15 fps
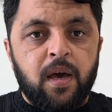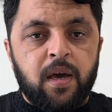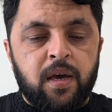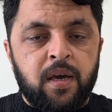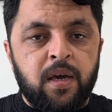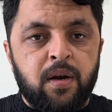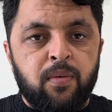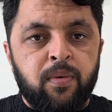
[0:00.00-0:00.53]

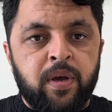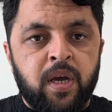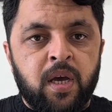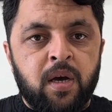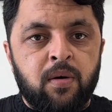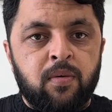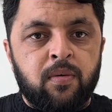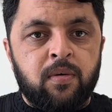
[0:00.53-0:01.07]
Here we
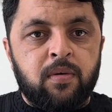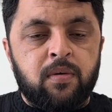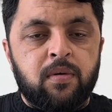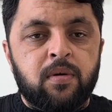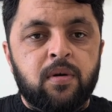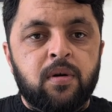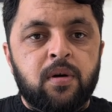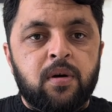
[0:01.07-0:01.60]

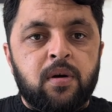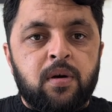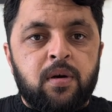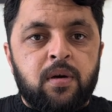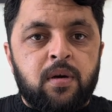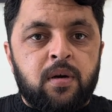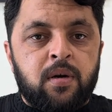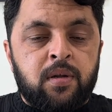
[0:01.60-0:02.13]

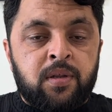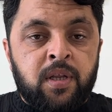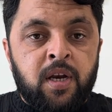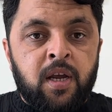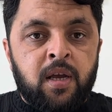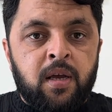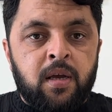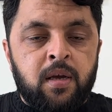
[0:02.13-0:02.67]
have
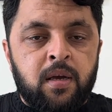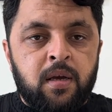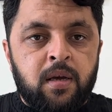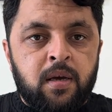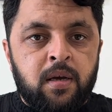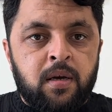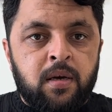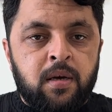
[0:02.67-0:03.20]
three
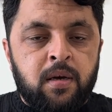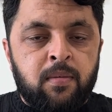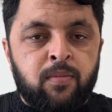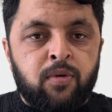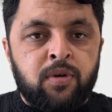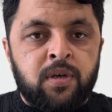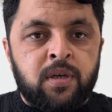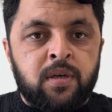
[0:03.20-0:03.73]

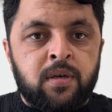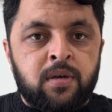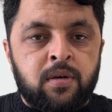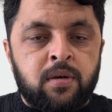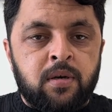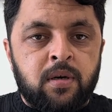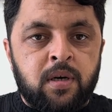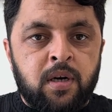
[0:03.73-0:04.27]

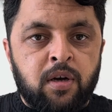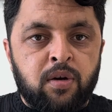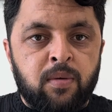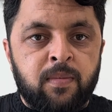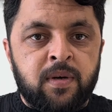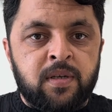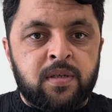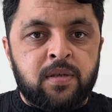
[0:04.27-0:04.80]
important
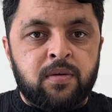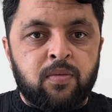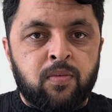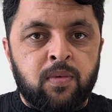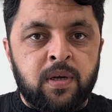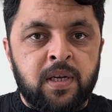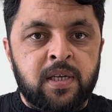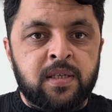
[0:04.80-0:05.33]
documents.
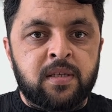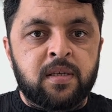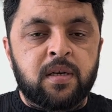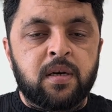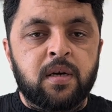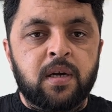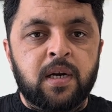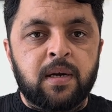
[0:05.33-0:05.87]
One is
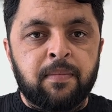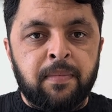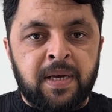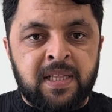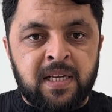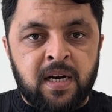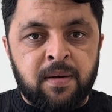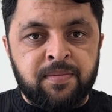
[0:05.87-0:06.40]

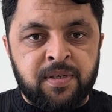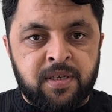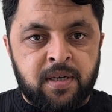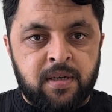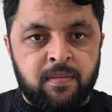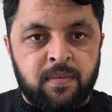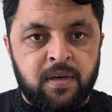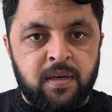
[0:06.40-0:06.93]
method of
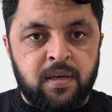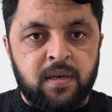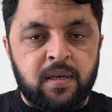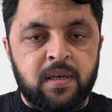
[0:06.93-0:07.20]
statement,